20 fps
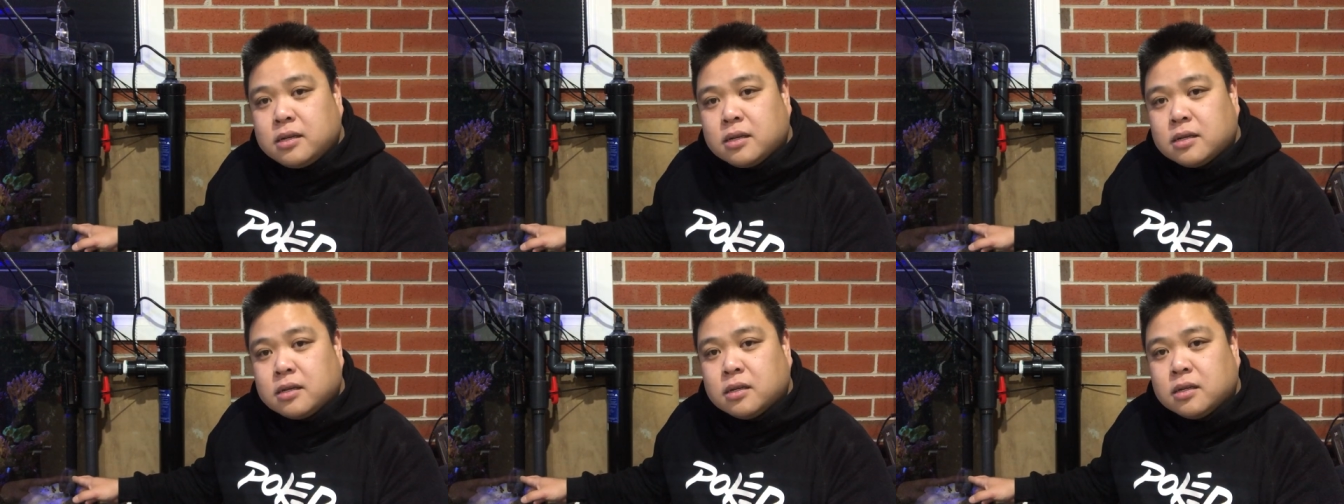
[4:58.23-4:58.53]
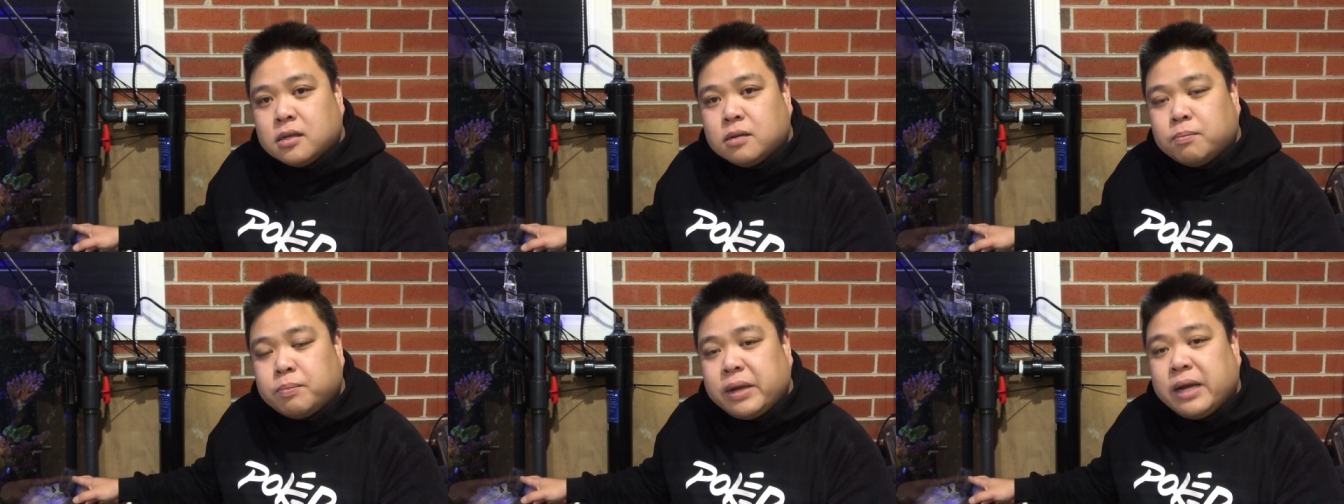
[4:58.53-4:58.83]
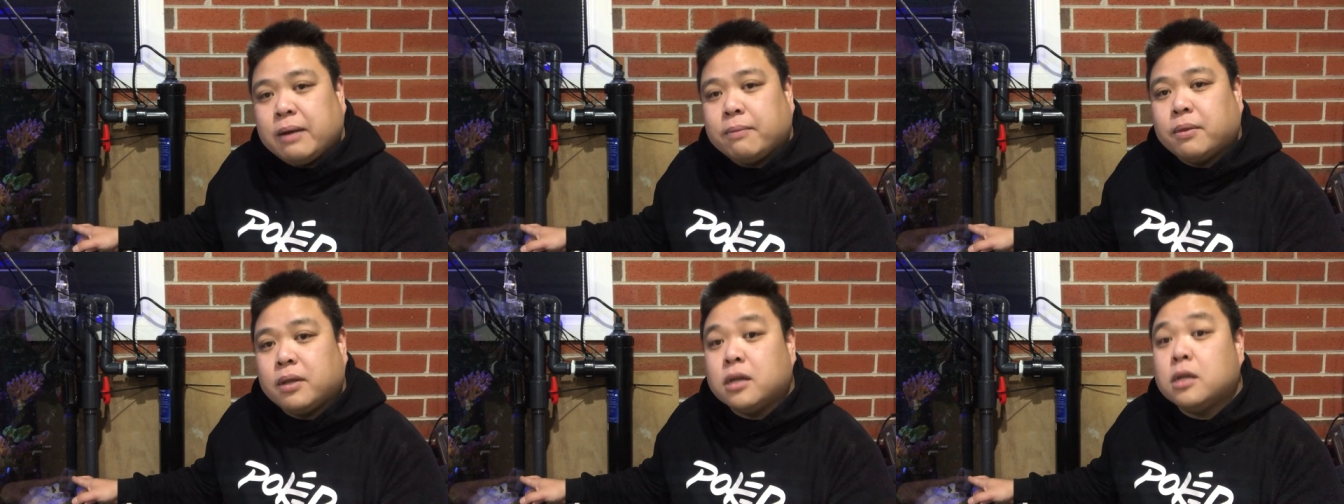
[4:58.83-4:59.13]
just to
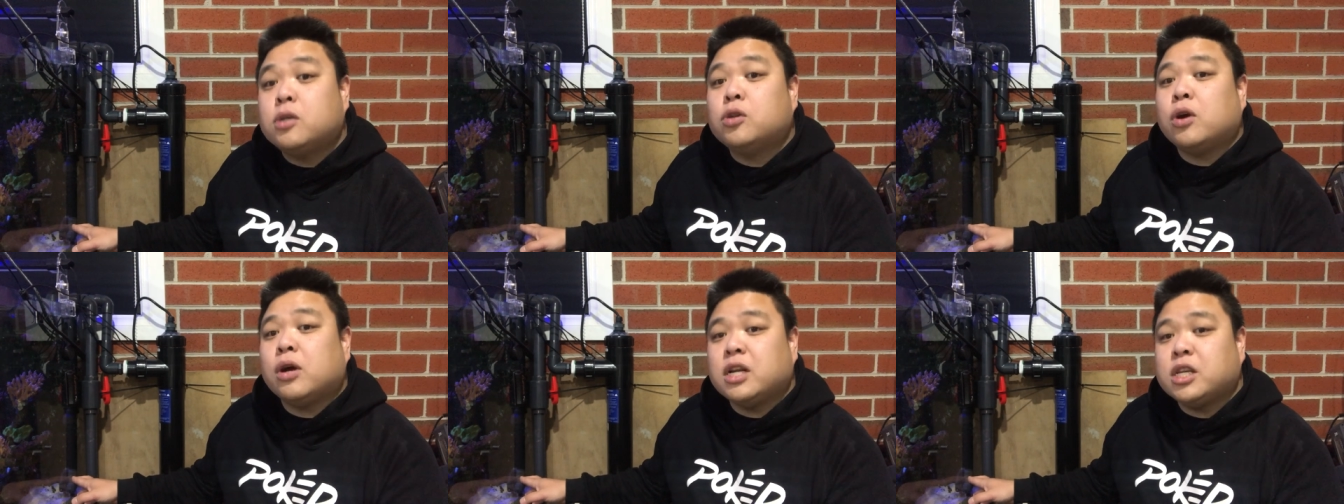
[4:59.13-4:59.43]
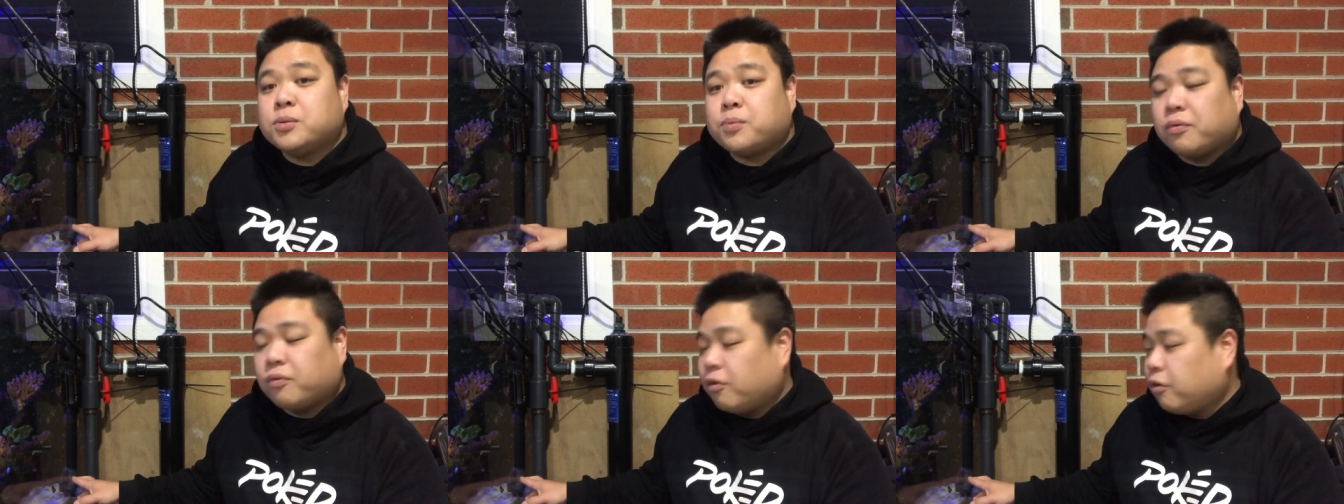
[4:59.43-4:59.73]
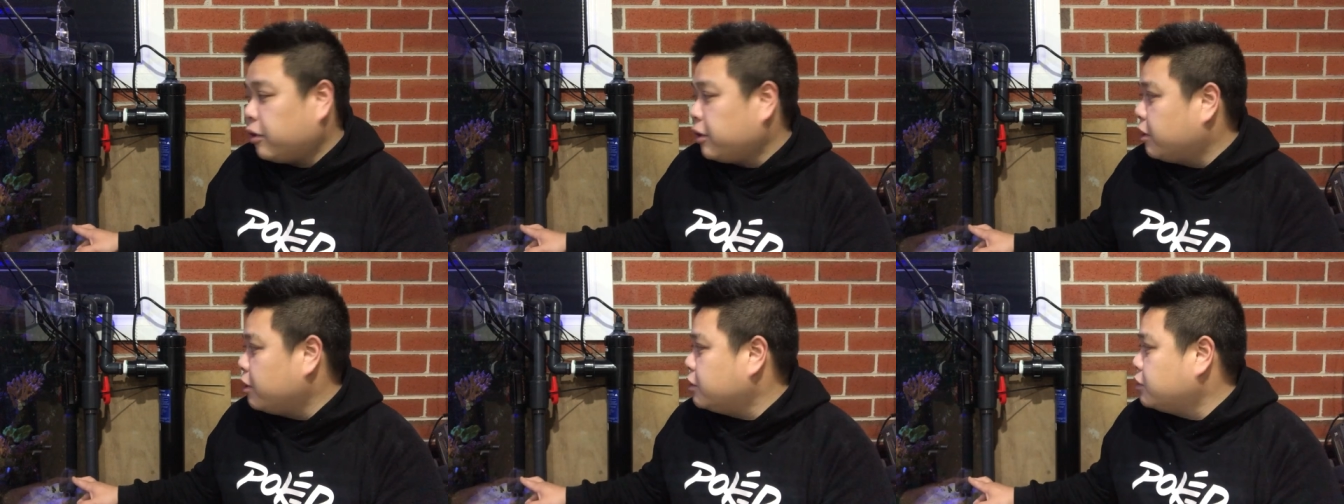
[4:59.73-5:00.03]
pick up the detritus
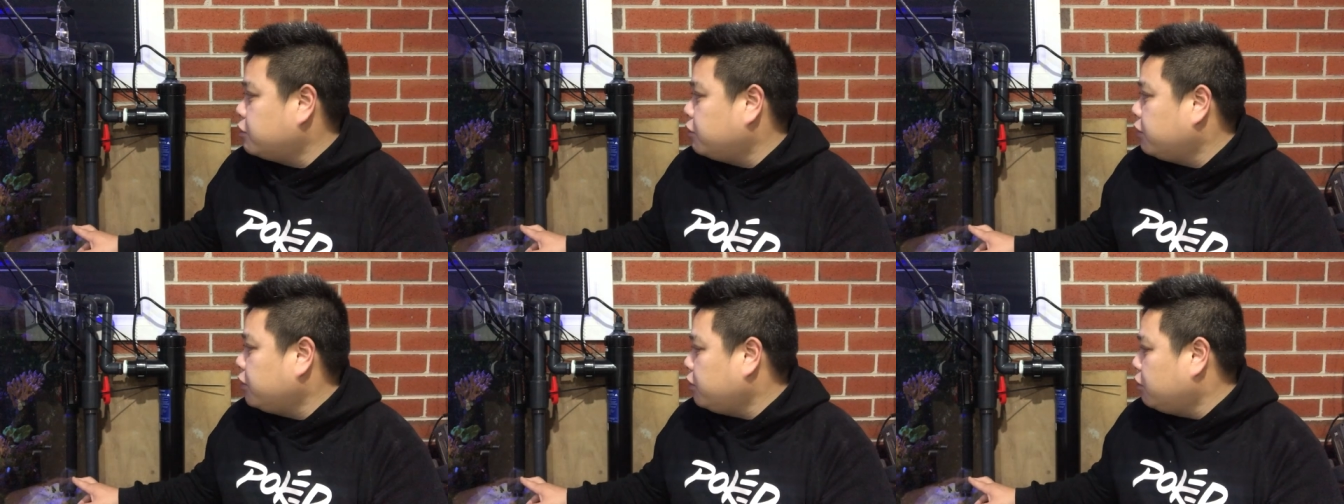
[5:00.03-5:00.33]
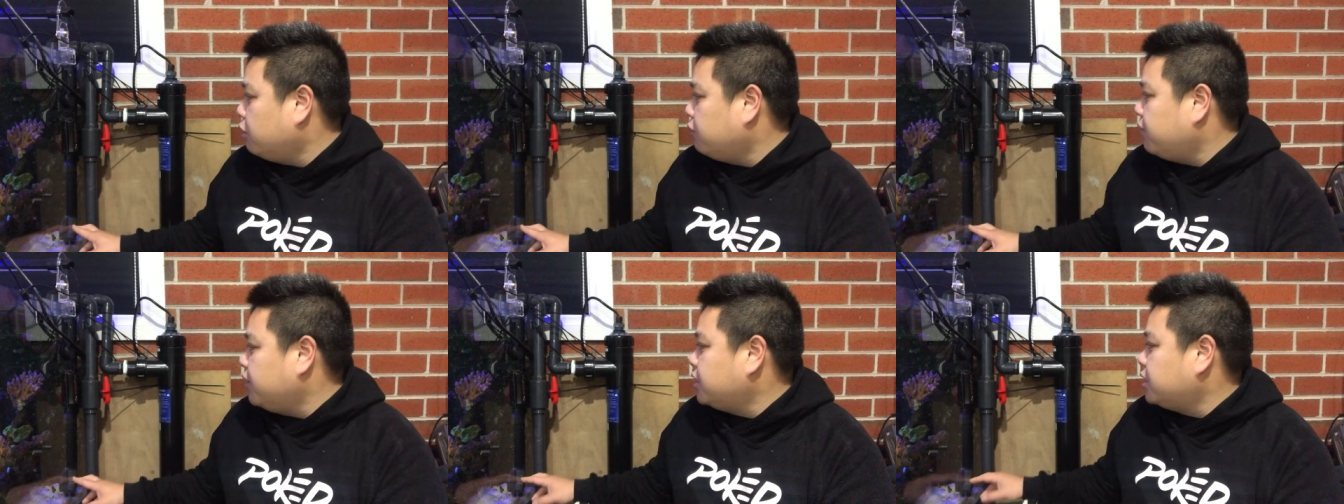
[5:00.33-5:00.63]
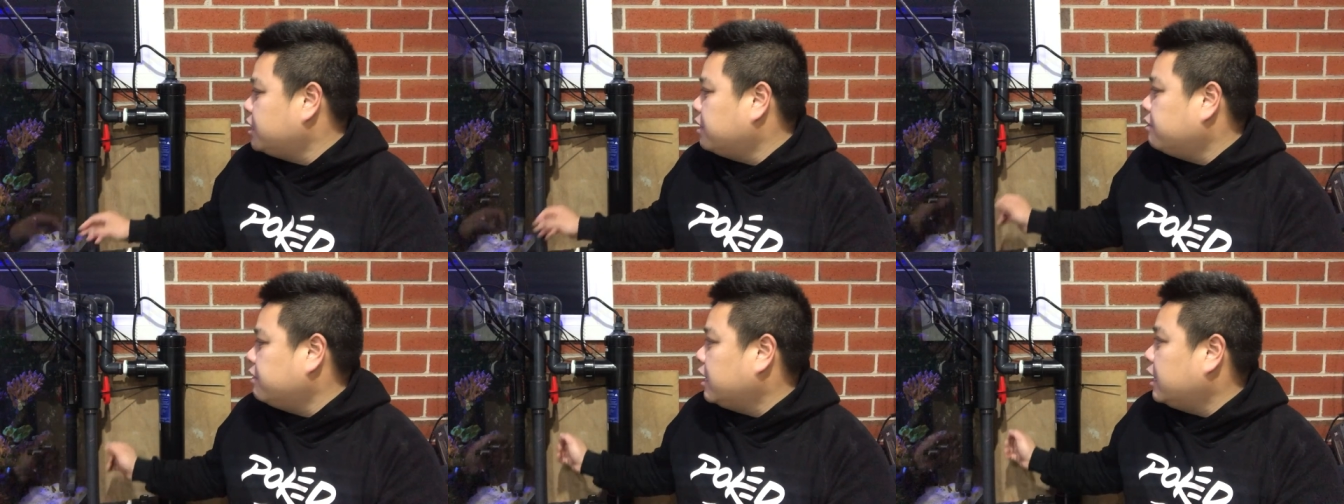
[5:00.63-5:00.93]
before it goes through the UV
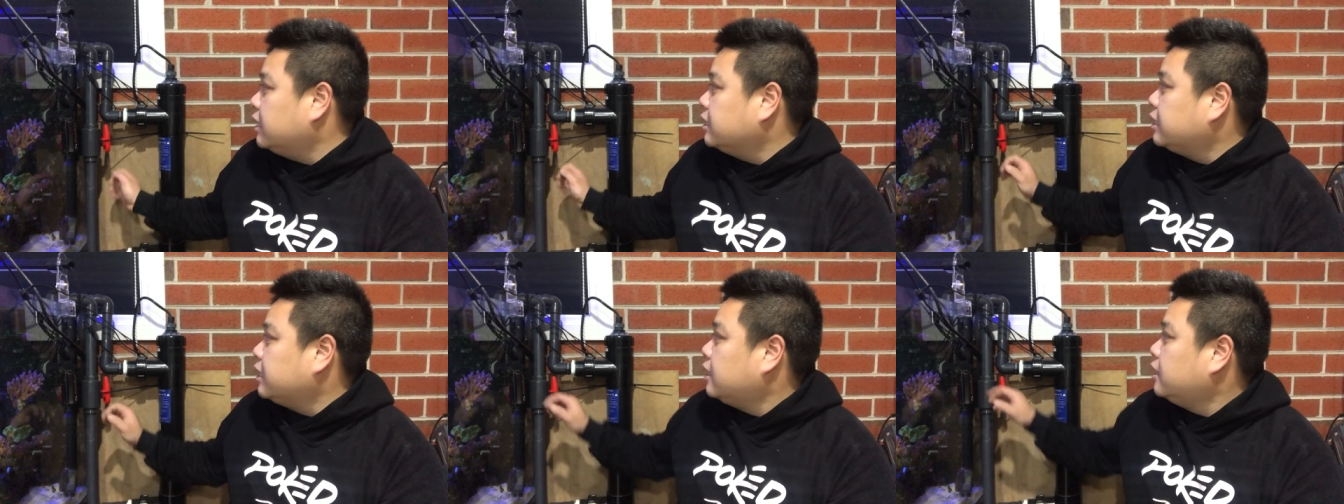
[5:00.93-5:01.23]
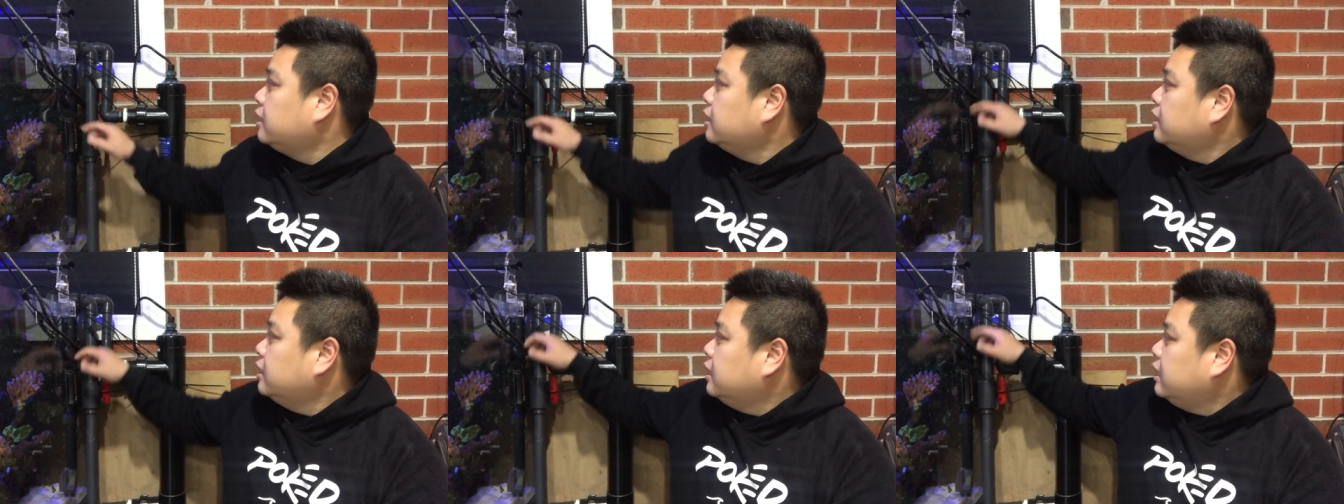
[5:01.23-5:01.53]
sterilizer.